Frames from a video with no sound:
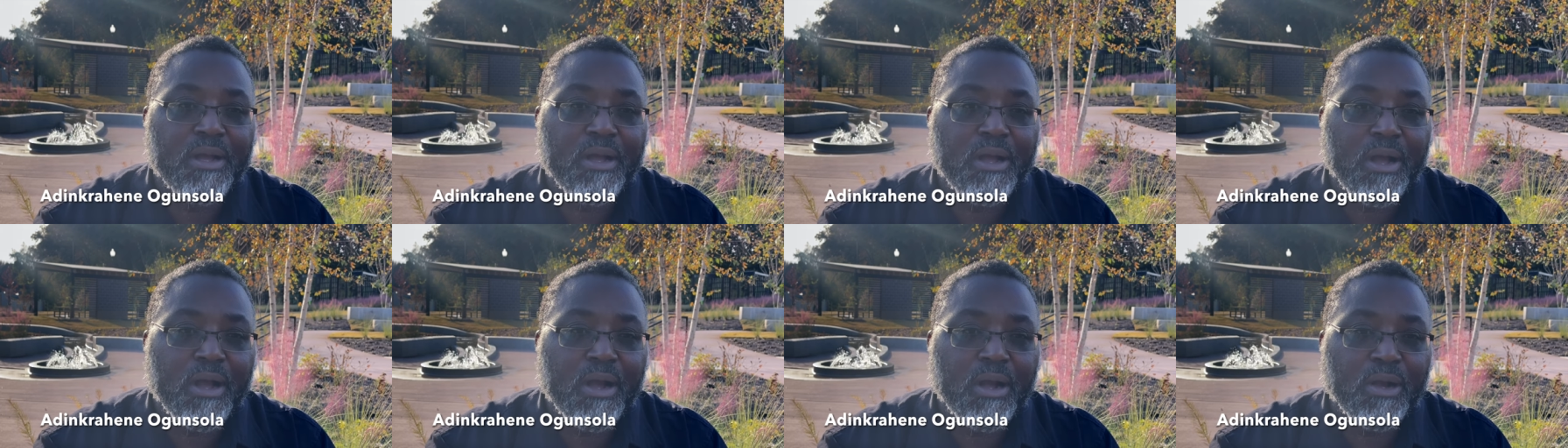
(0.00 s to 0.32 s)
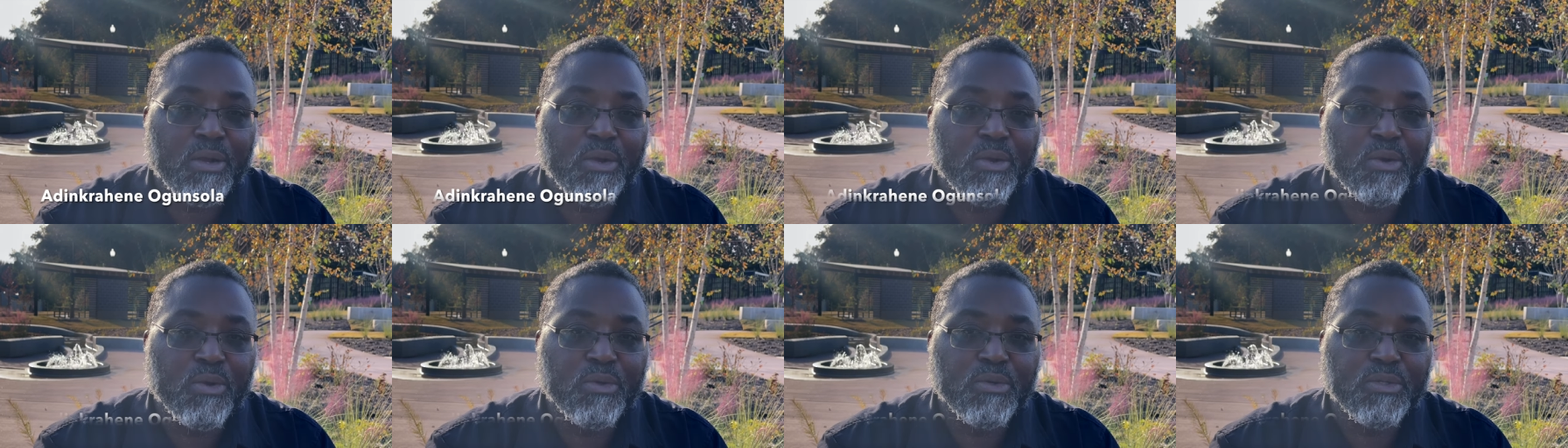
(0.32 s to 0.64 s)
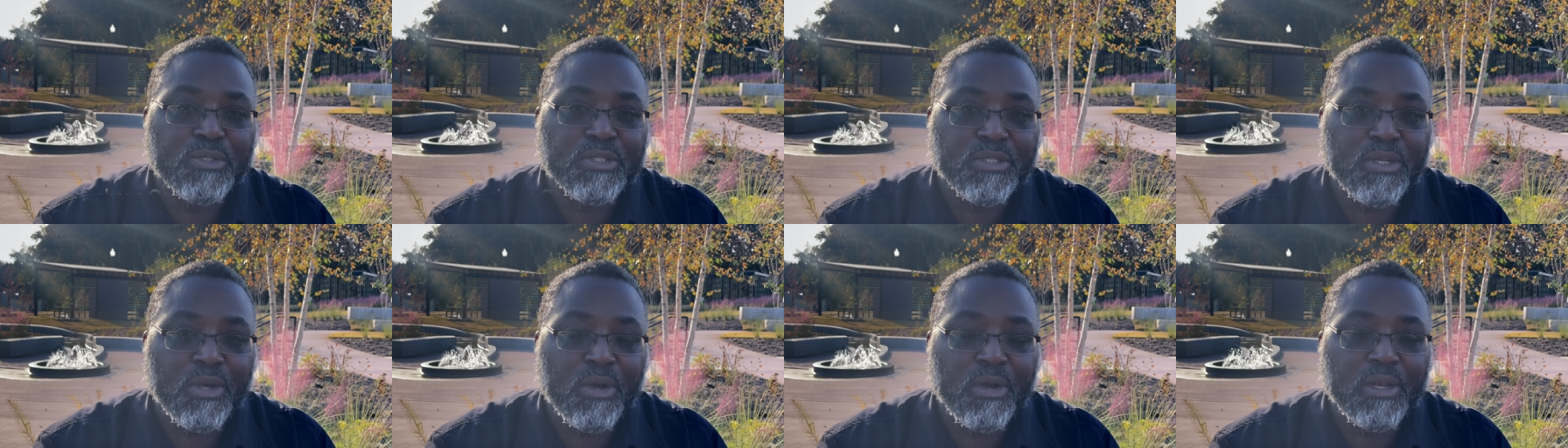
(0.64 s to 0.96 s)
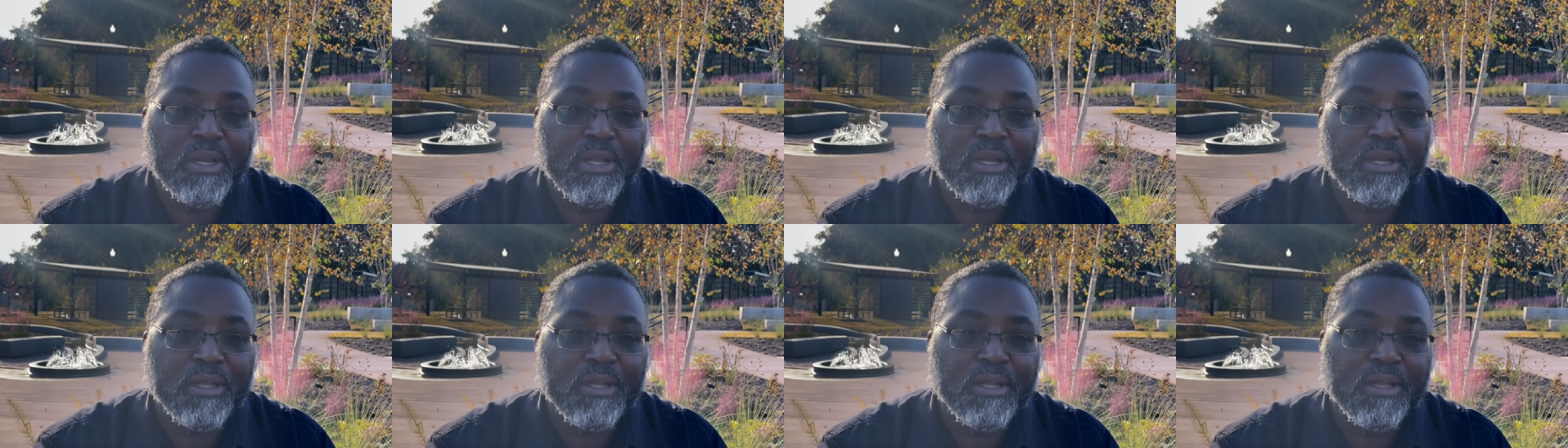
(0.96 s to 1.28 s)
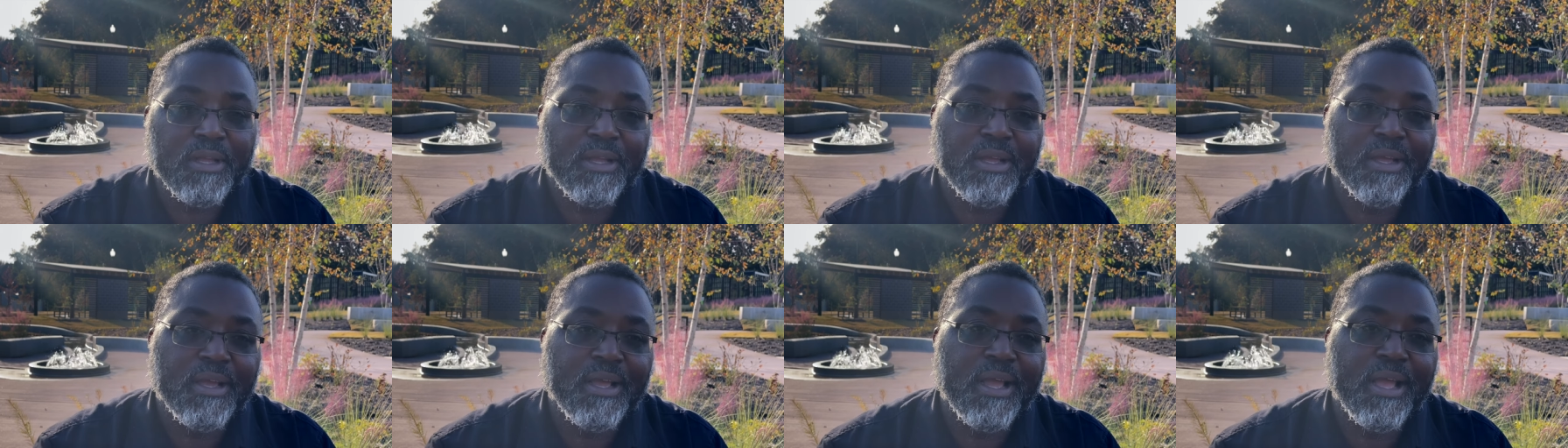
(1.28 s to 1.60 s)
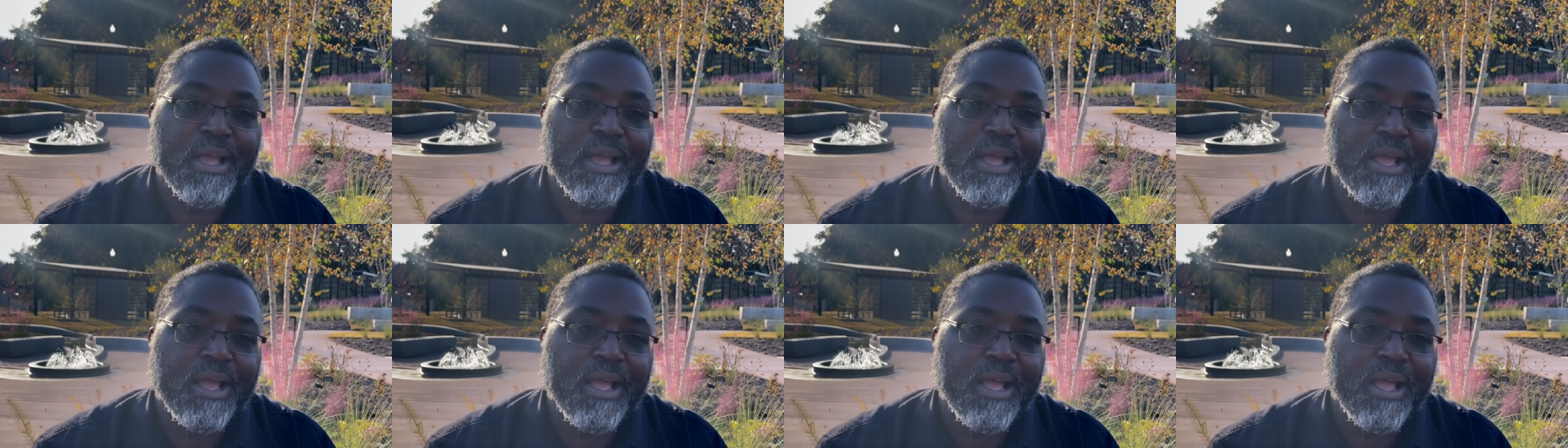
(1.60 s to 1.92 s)
Abun Sola.
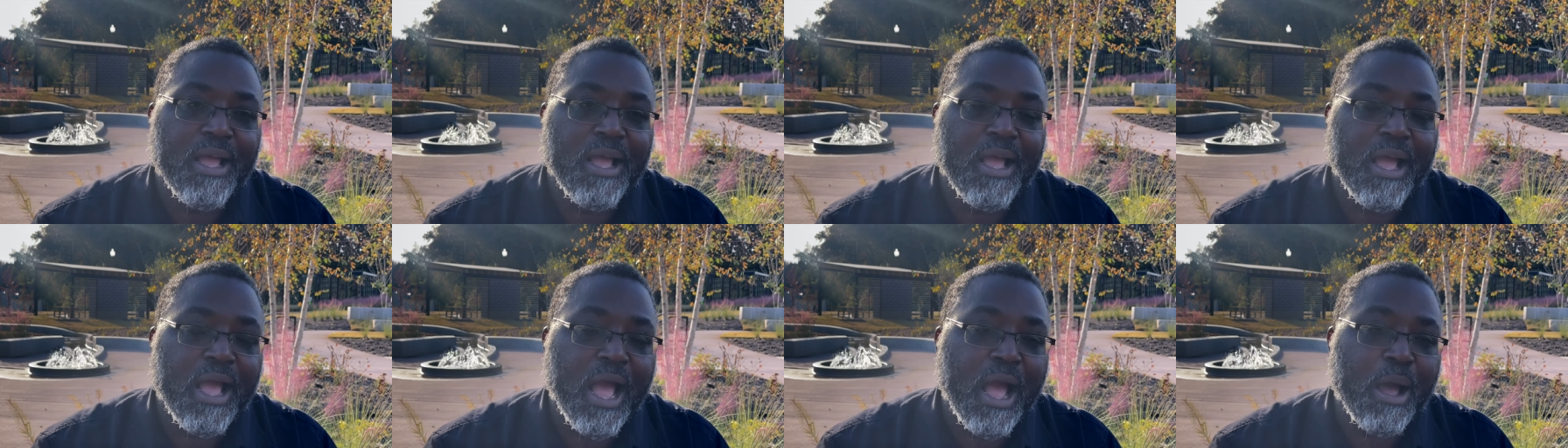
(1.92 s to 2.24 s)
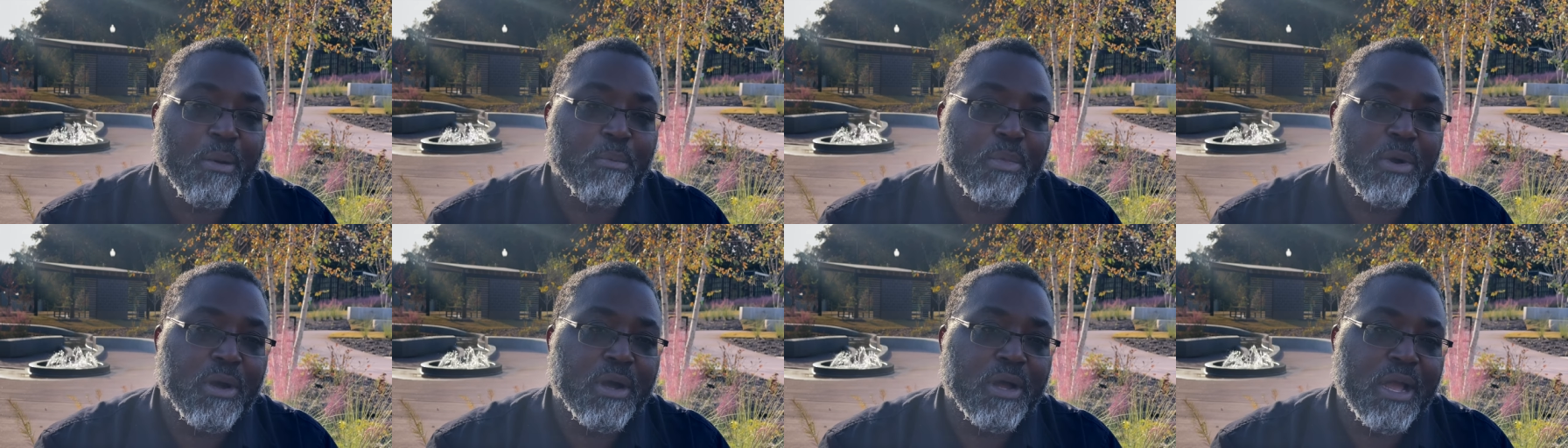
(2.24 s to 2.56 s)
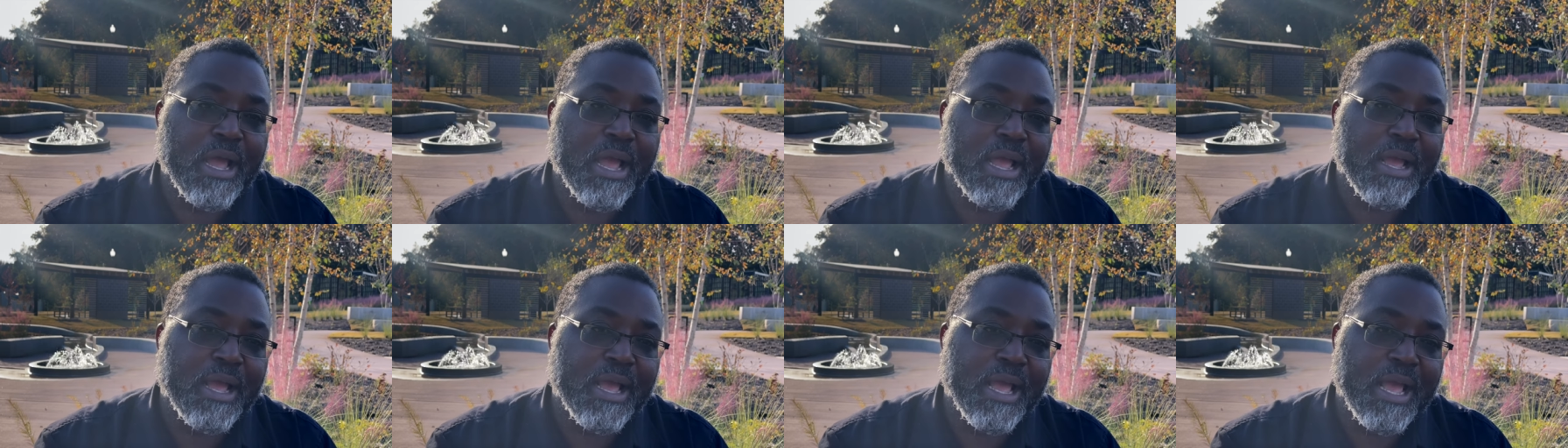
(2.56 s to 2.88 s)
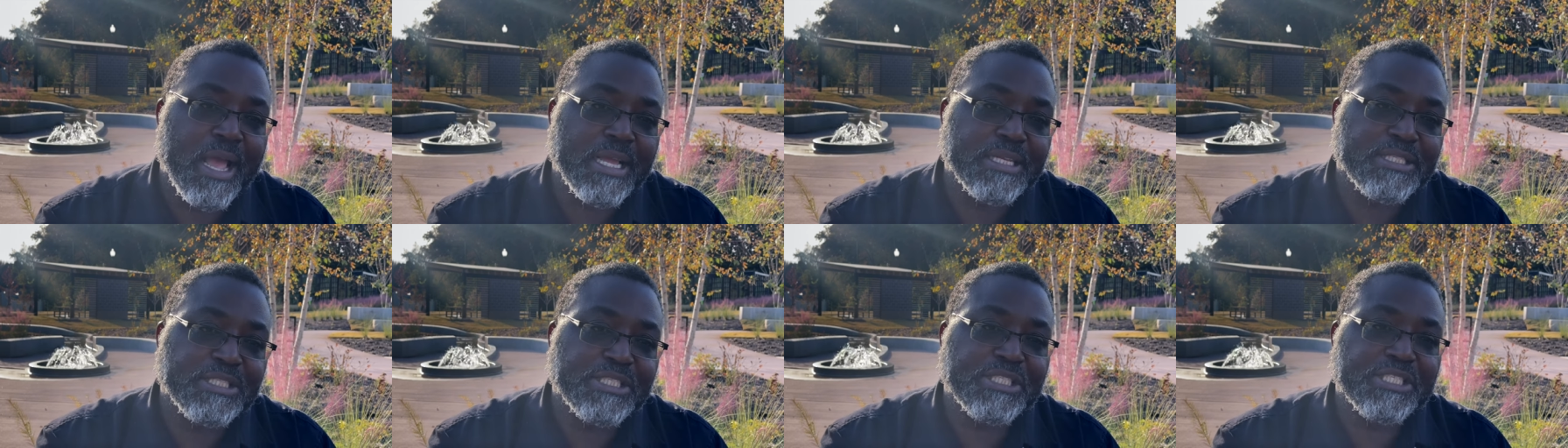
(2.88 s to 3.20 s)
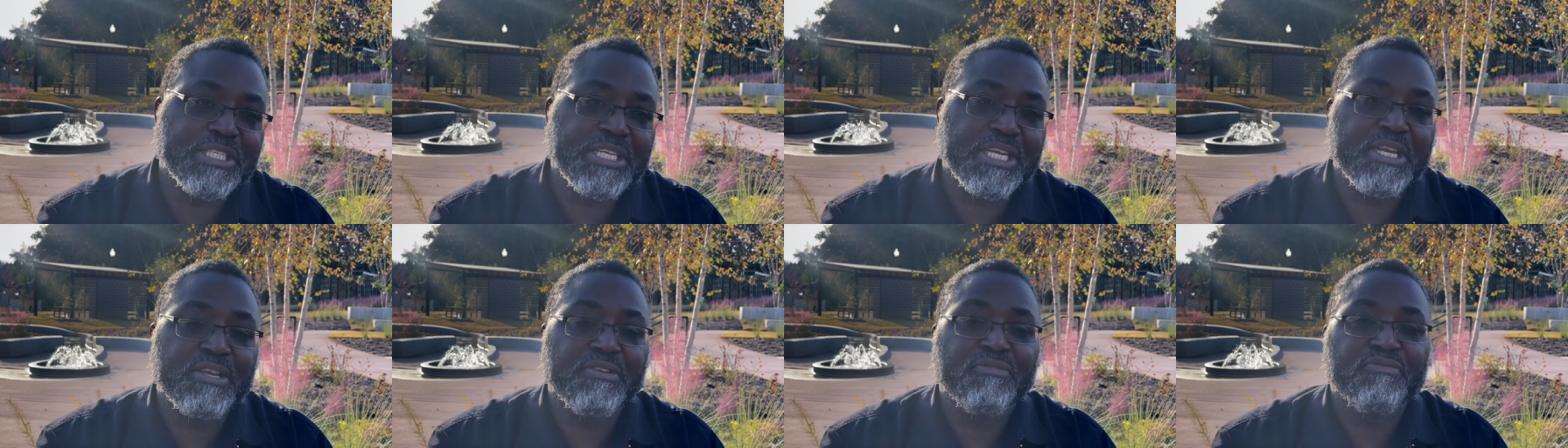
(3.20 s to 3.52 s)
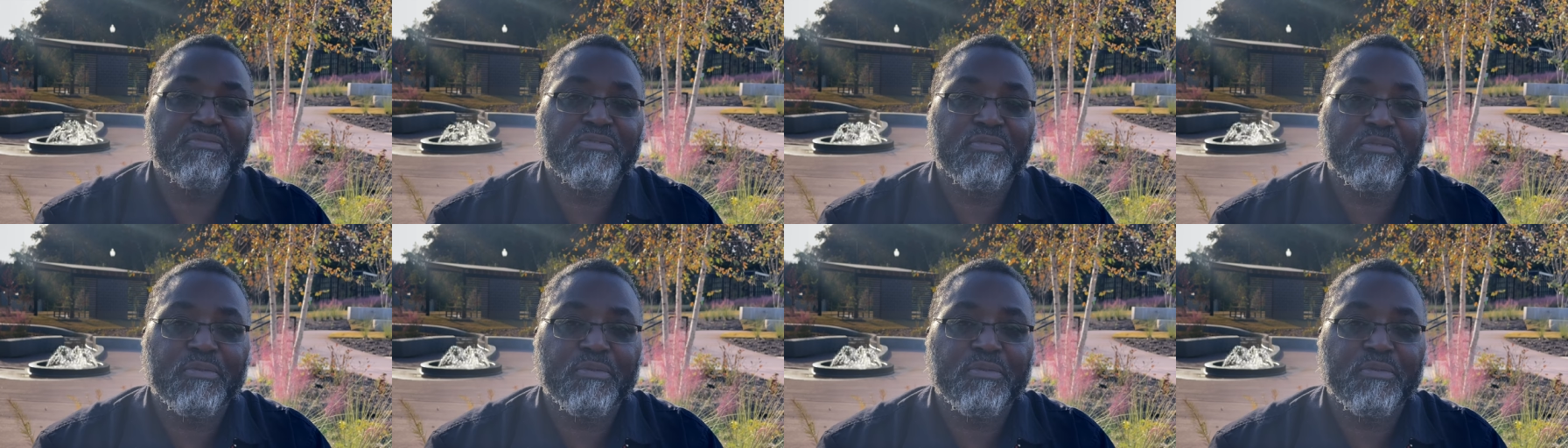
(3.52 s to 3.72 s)
I'm a chief,